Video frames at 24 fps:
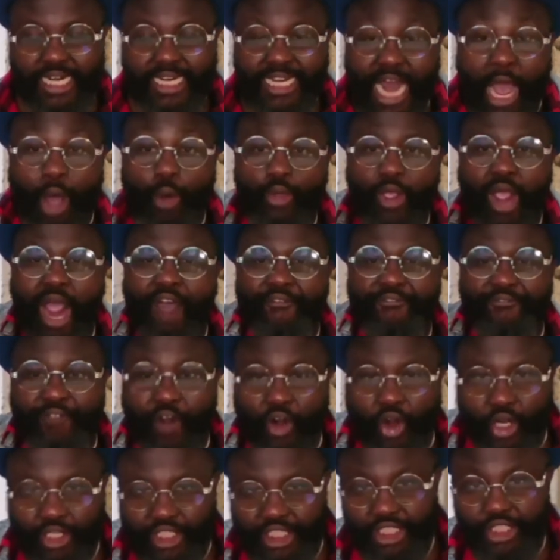Now you have
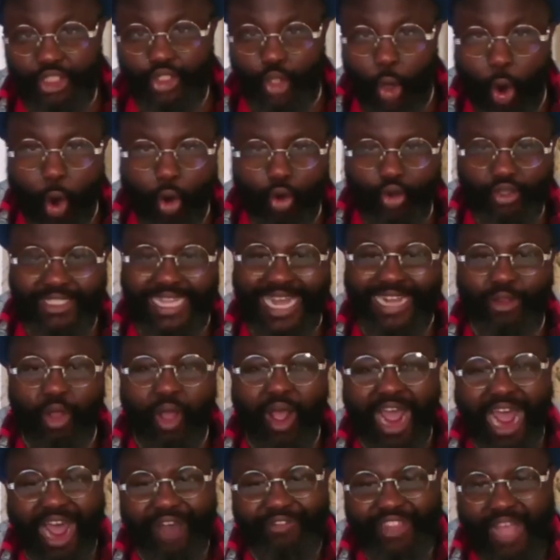forgotten those that
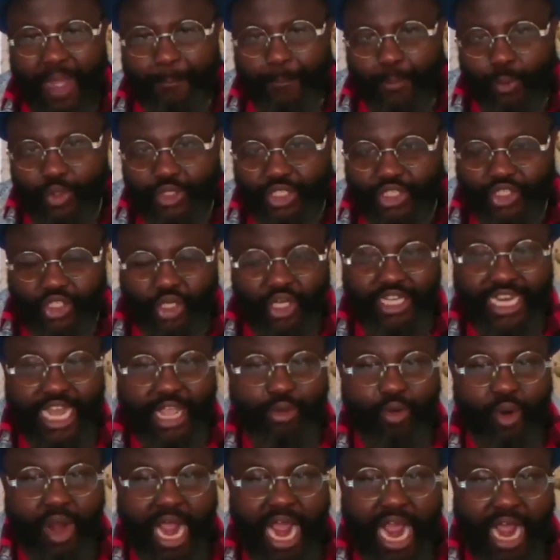don't have that position
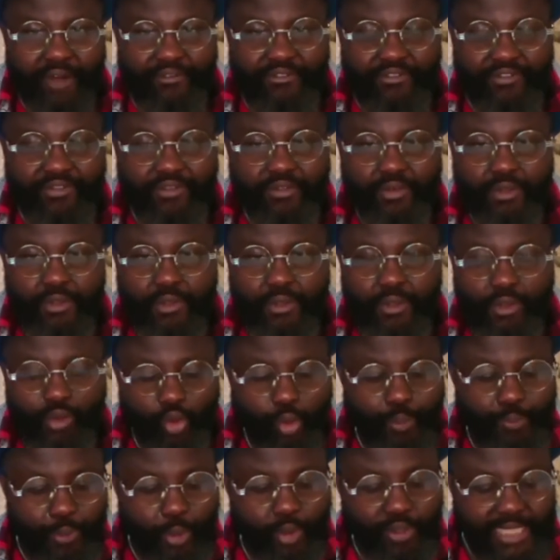that you have
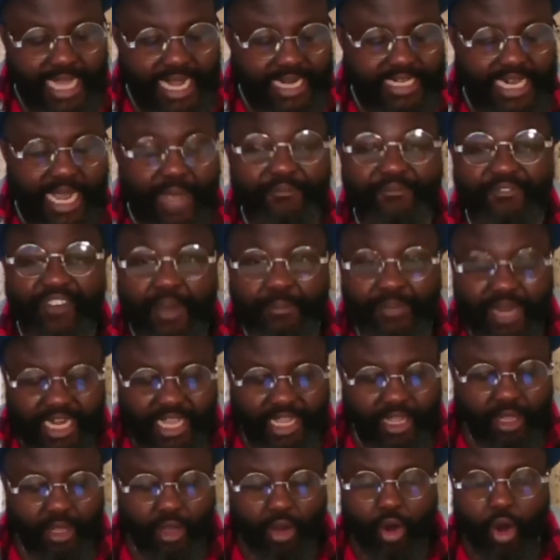to protect their
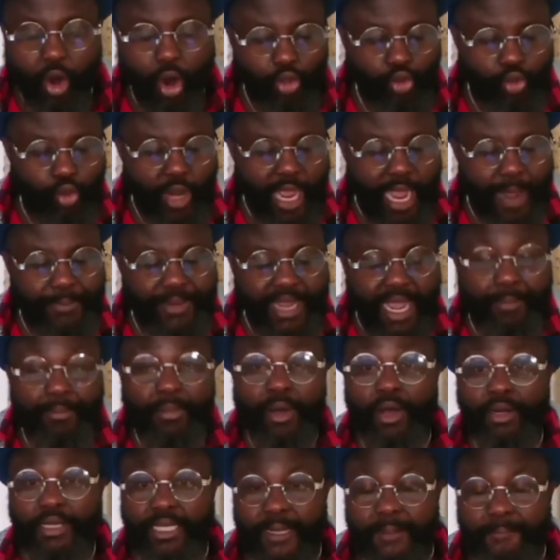family or to help their
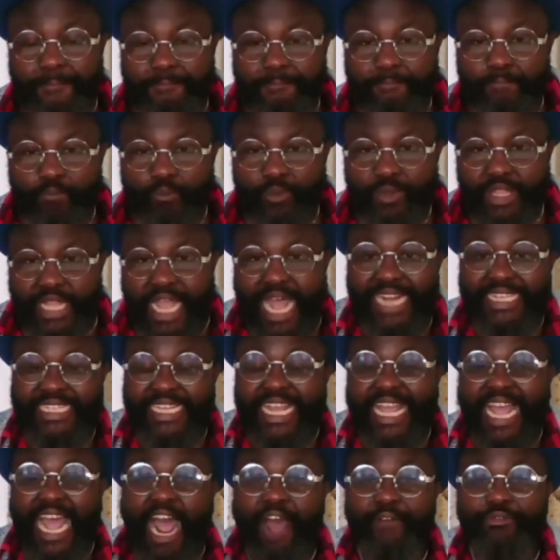mother that
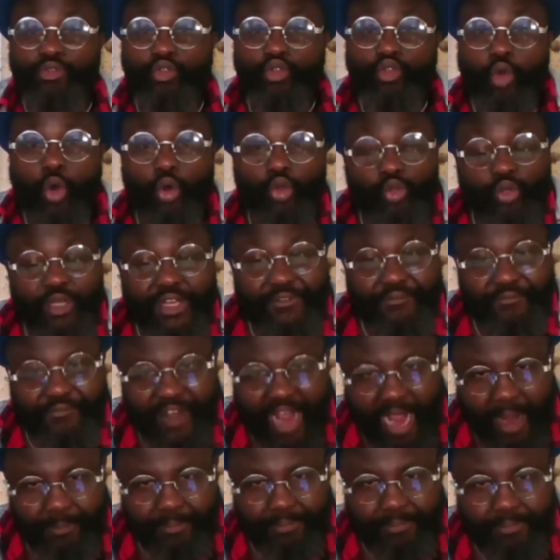they have to go to the
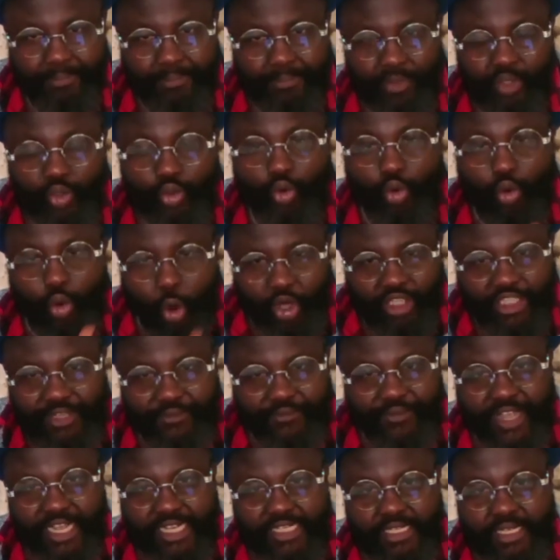farm to
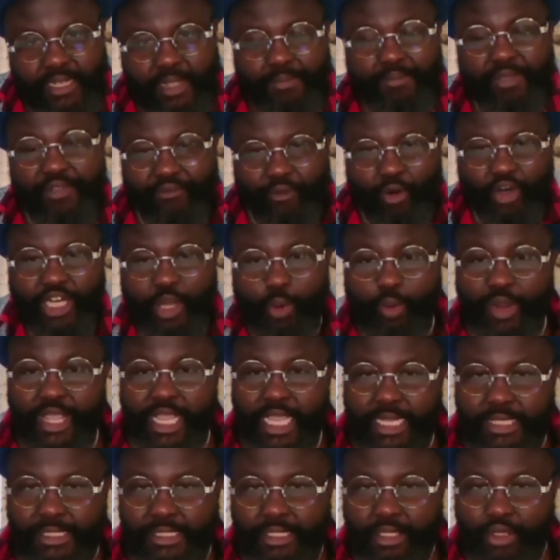cultivate before they will
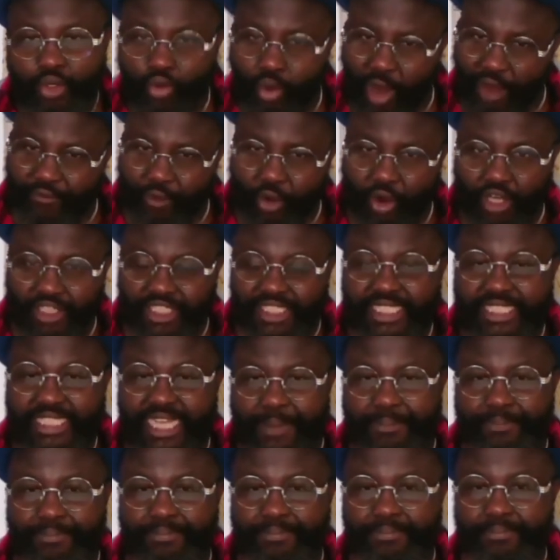eat. You have forgotten
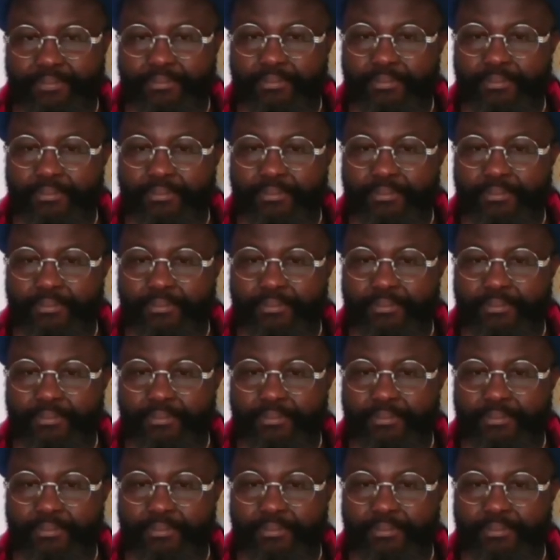them.